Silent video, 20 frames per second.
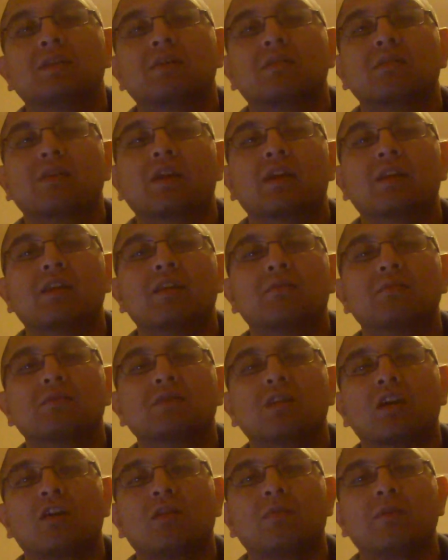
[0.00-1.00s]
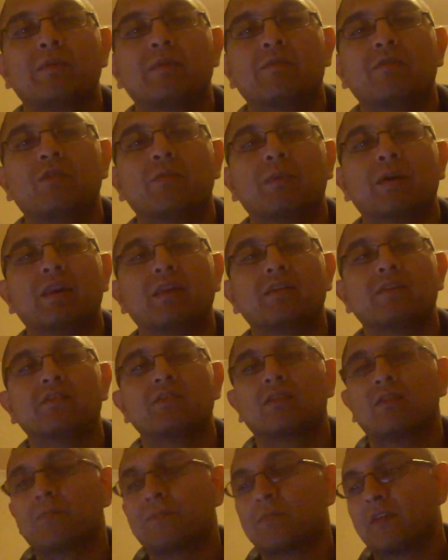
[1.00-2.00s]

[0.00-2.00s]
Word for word: click on the ad links, help me a few pennies.